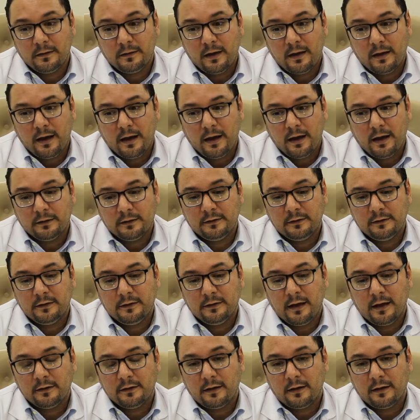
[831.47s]

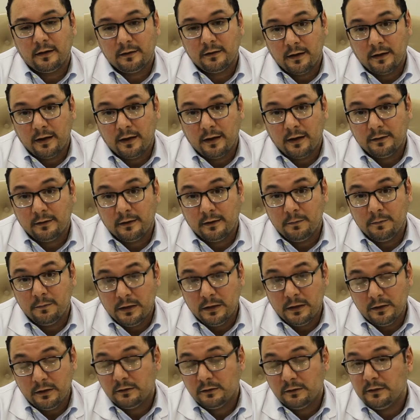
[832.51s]
as
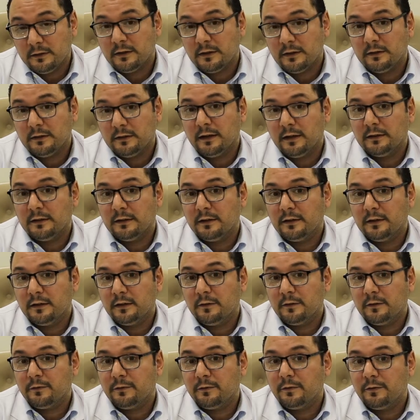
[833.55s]
immediate result
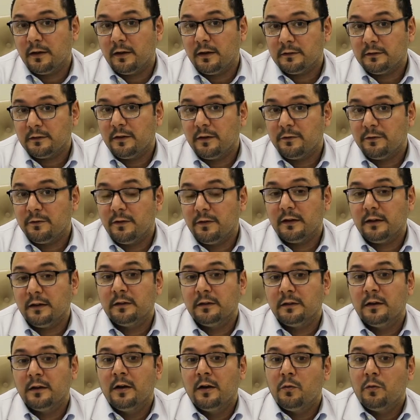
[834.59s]
and fast effect,
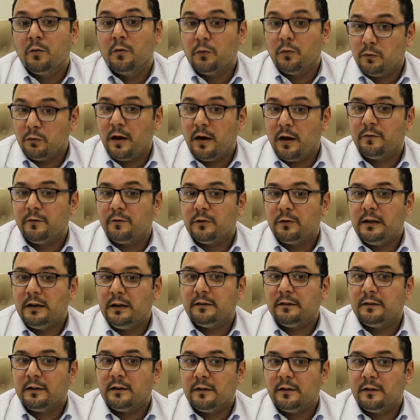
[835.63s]
we do have really
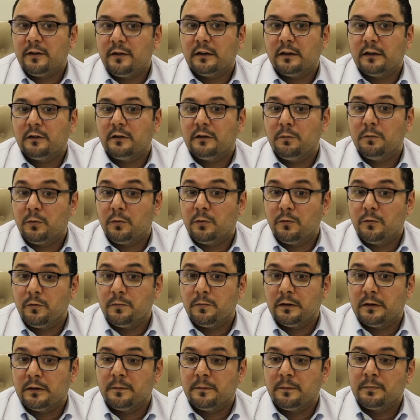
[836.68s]
significant
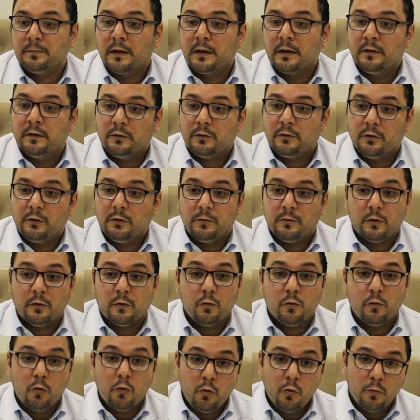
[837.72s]
improvement. So for
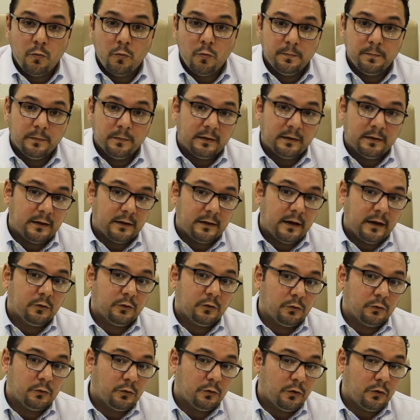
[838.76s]
whom the diet
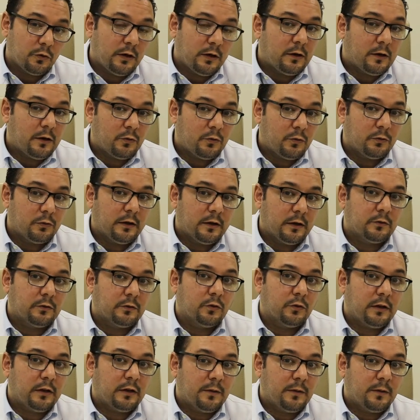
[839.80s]
control alone is
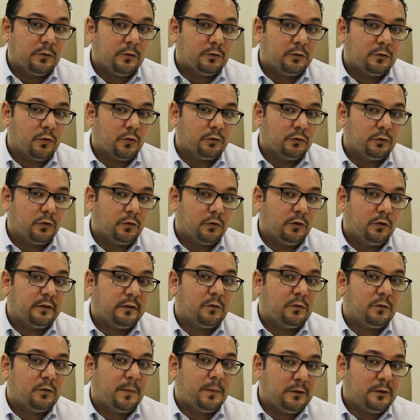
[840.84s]
not able to control their
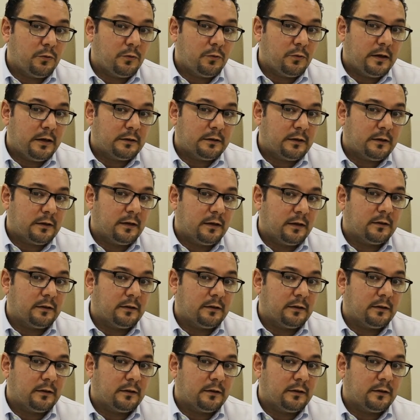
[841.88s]
body weight and the